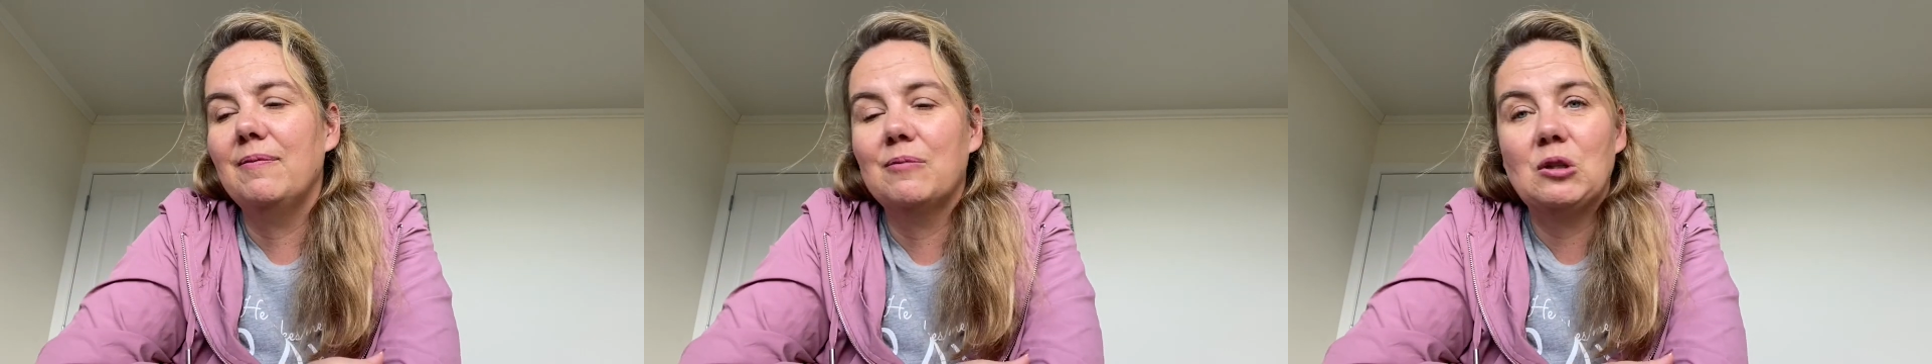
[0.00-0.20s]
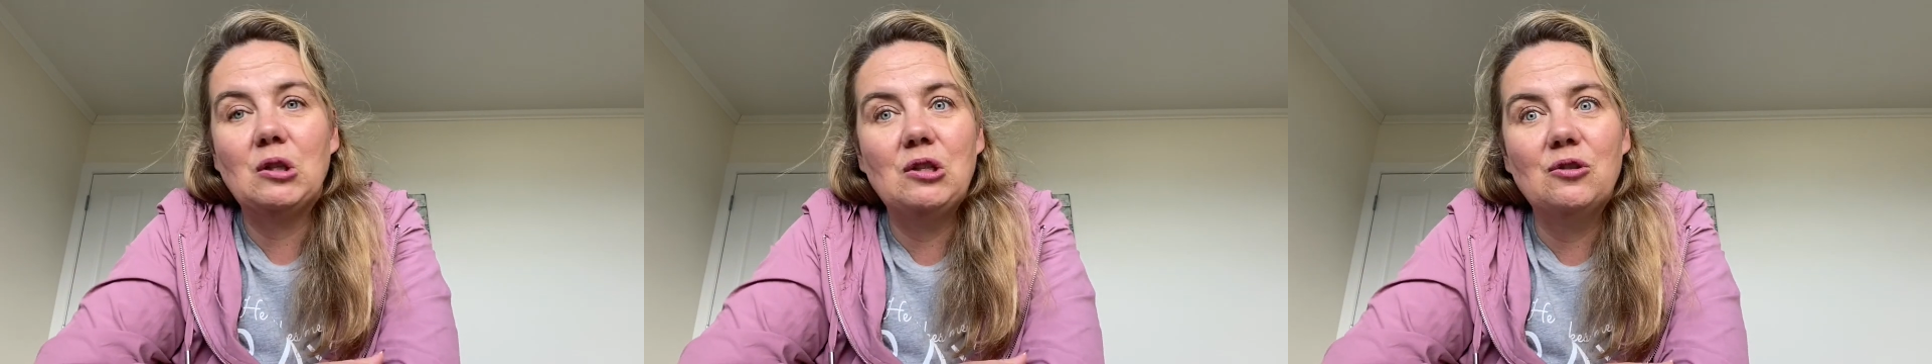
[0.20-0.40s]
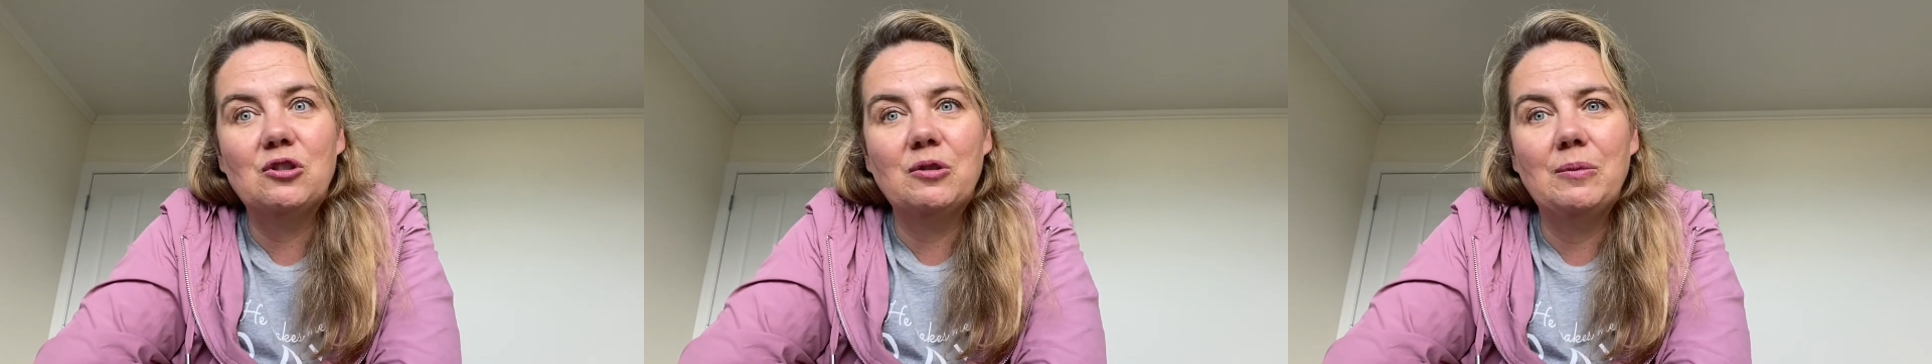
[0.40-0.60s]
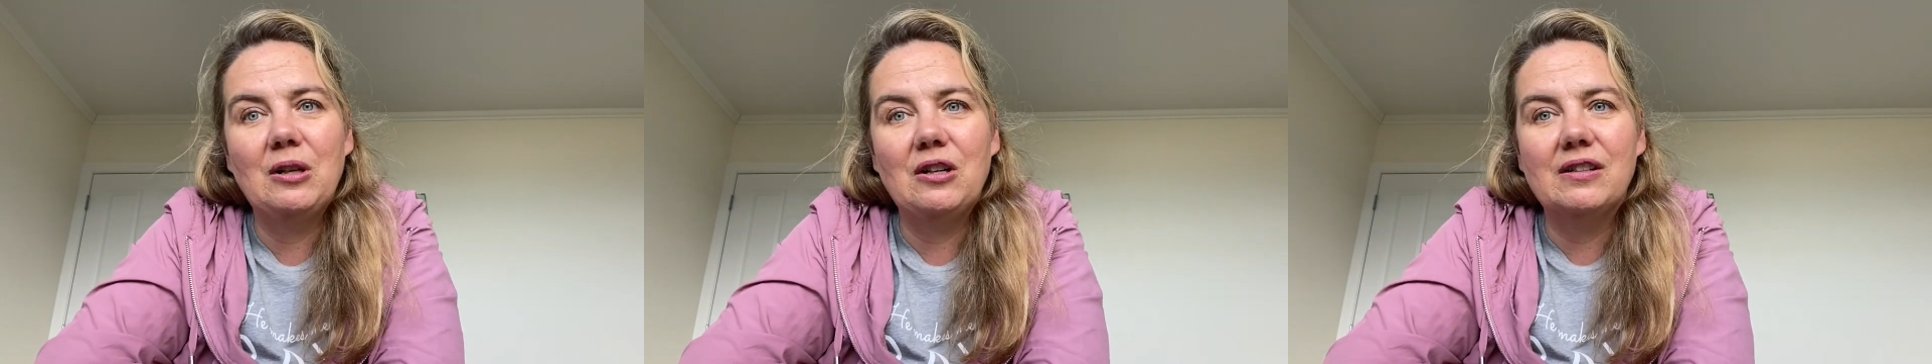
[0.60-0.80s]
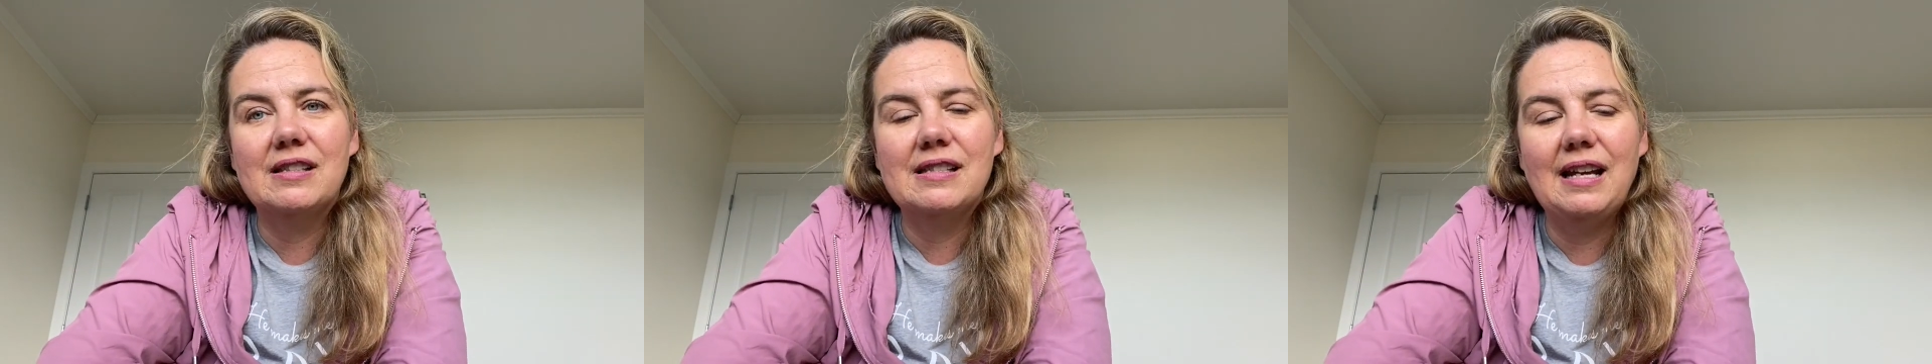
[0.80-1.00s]
so you should be
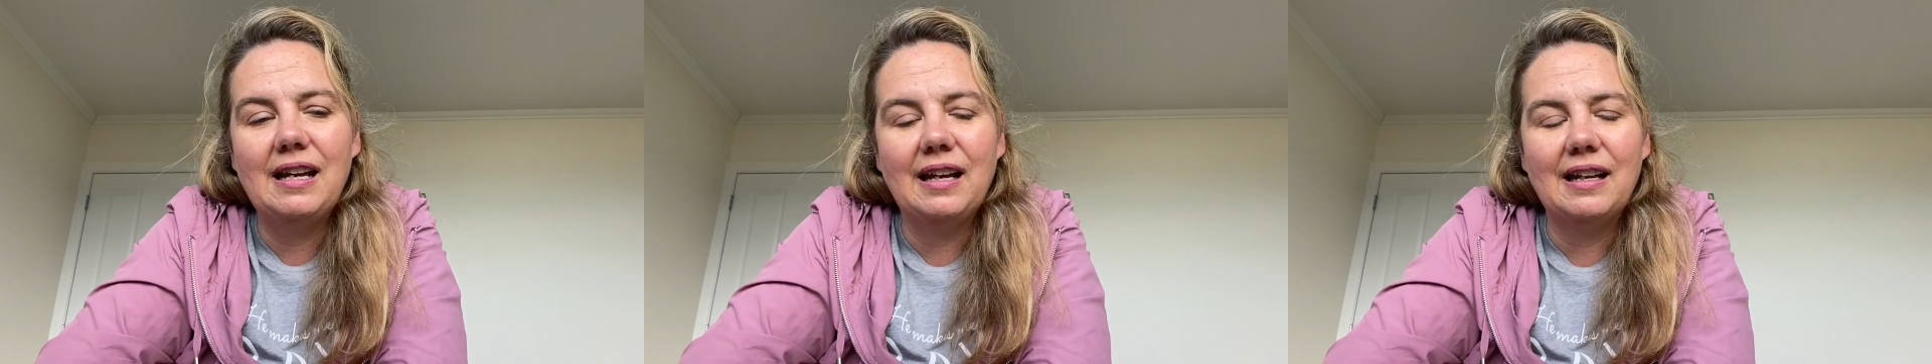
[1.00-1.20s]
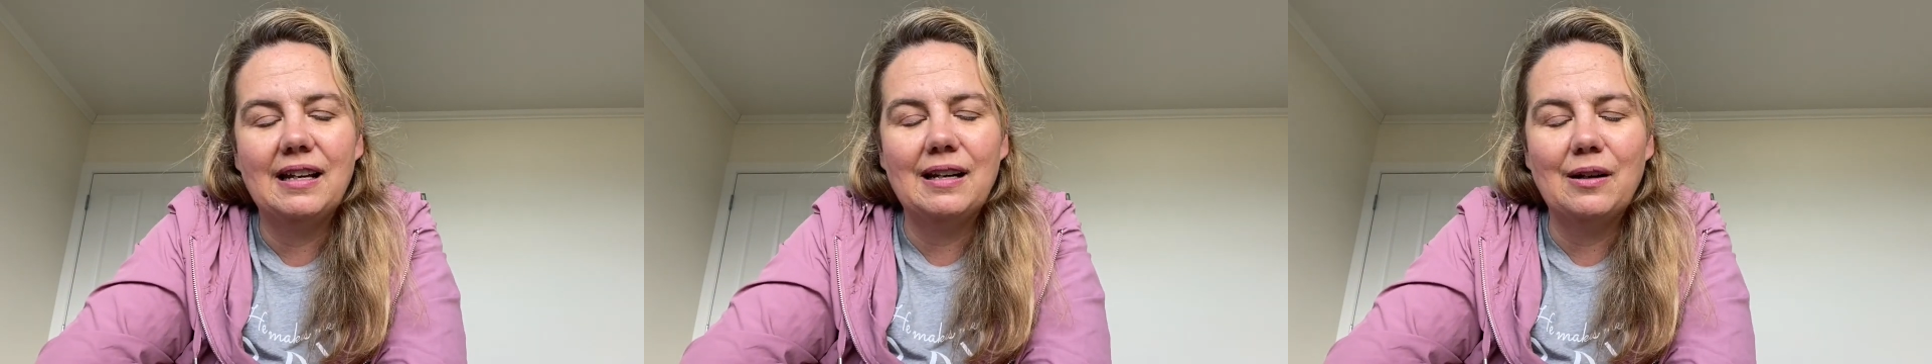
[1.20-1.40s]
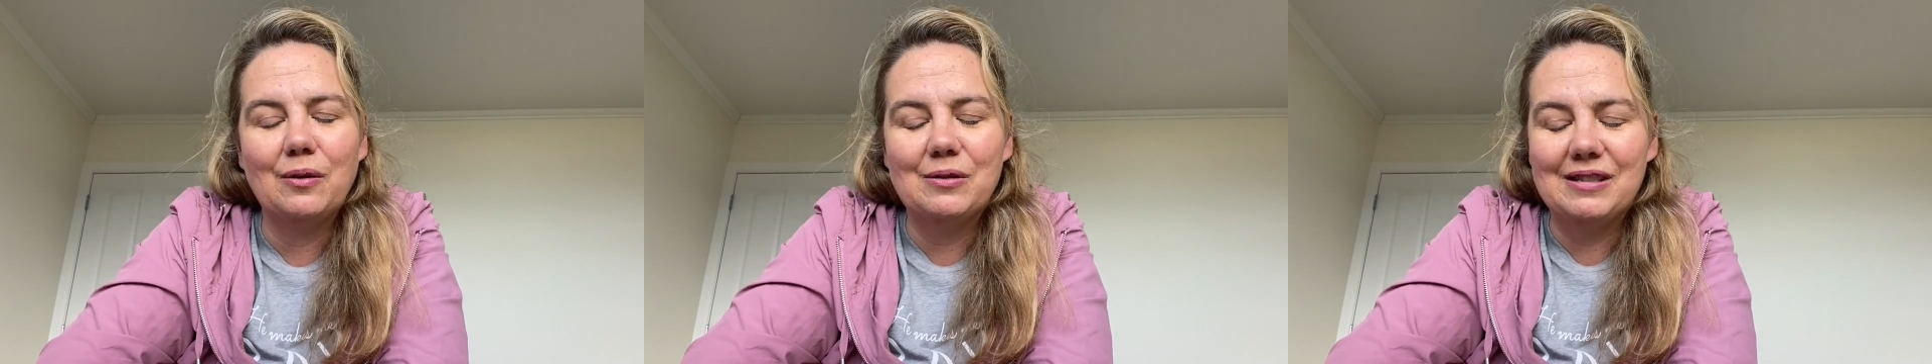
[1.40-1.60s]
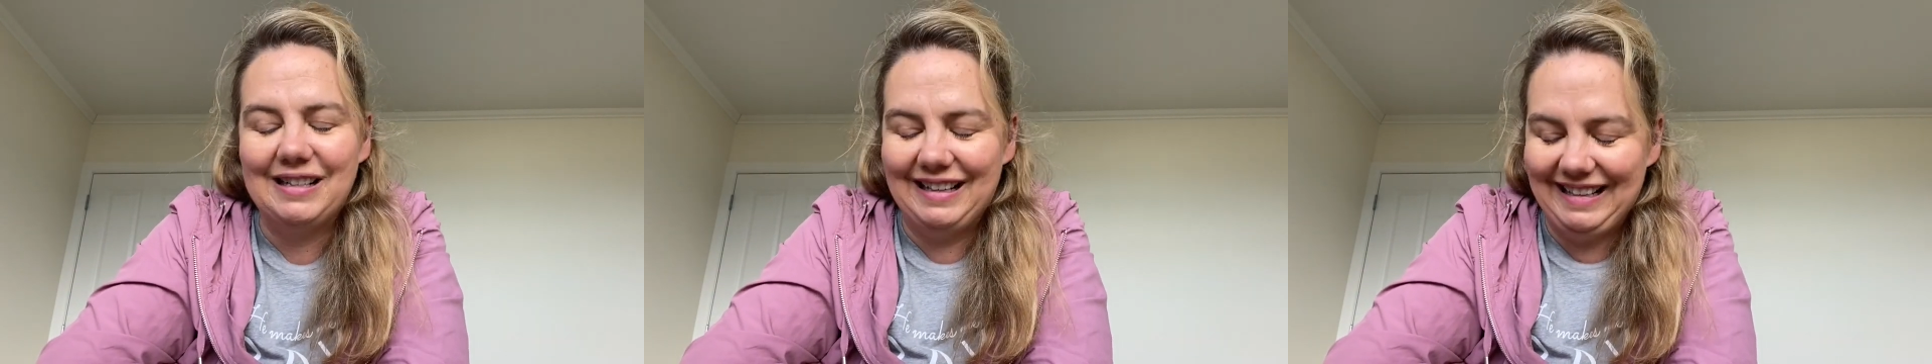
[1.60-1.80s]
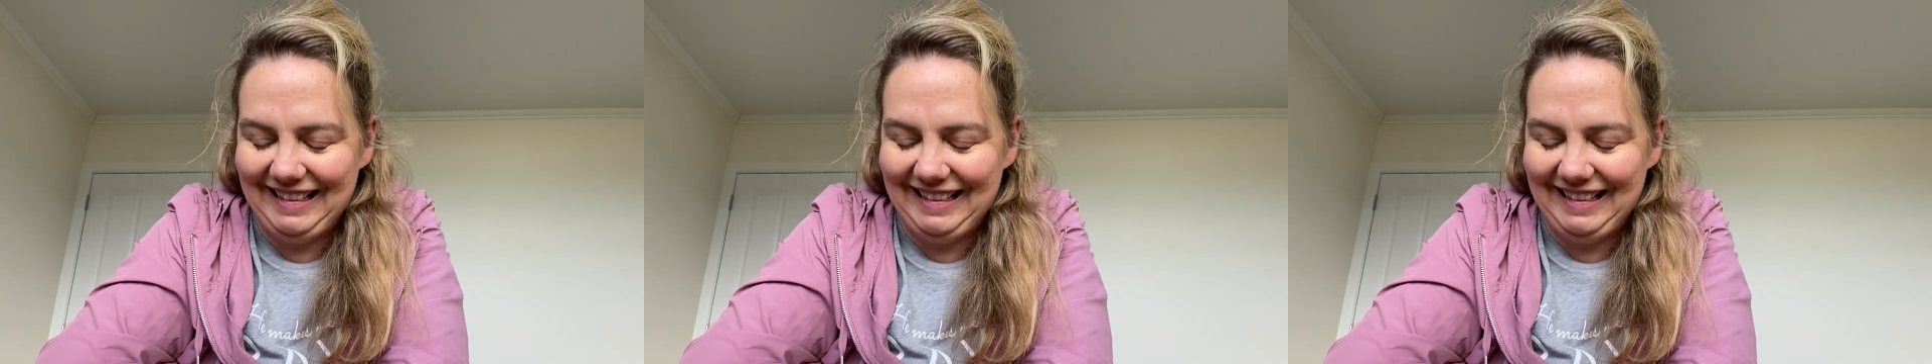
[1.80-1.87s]
all set. And I was like,